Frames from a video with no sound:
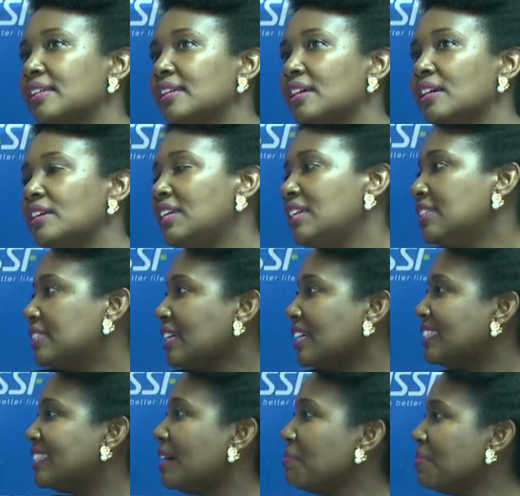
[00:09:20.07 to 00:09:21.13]
he said
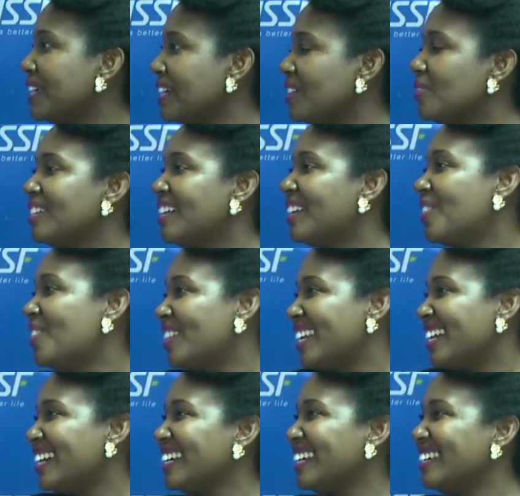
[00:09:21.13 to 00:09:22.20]
something in
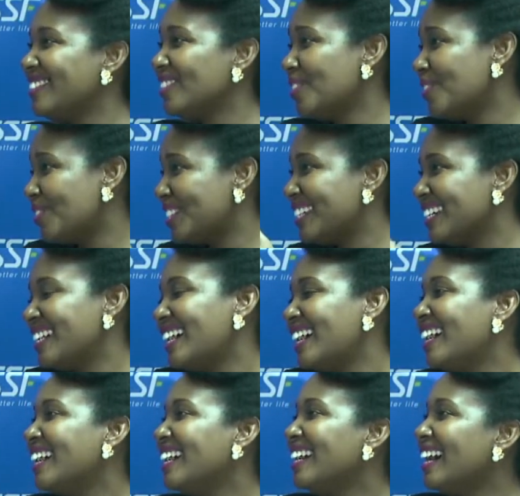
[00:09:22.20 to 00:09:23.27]
Runyankore or Chiga
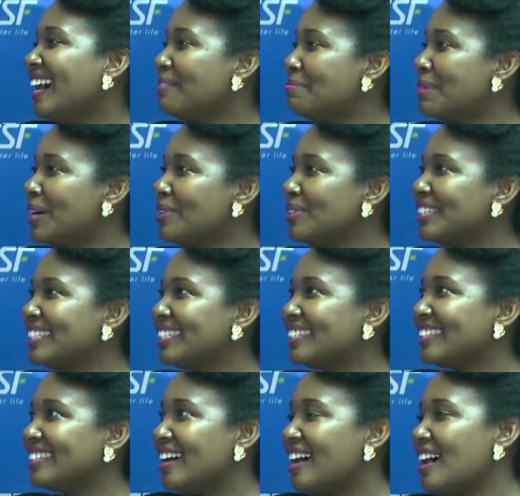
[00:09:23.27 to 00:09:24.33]
about
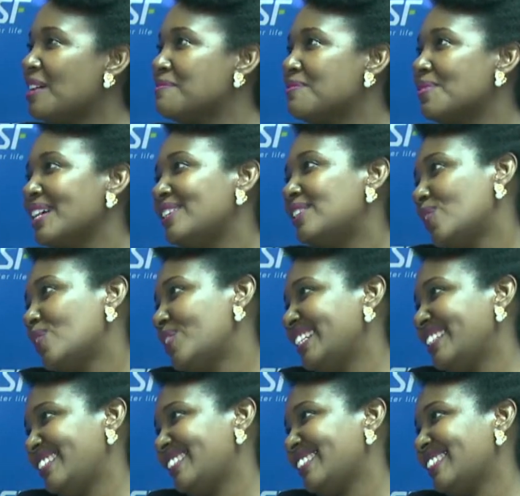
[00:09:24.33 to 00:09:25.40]
avoid
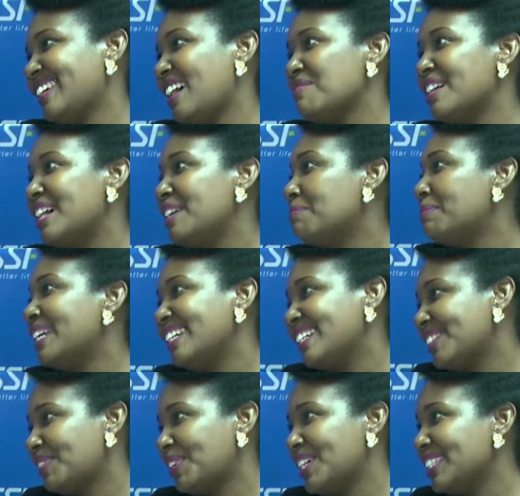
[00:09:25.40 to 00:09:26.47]
loans. I've had bad
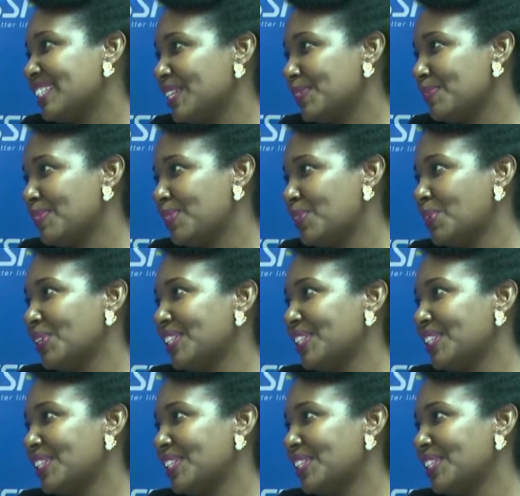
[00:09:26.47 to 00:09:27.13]
experiences with those.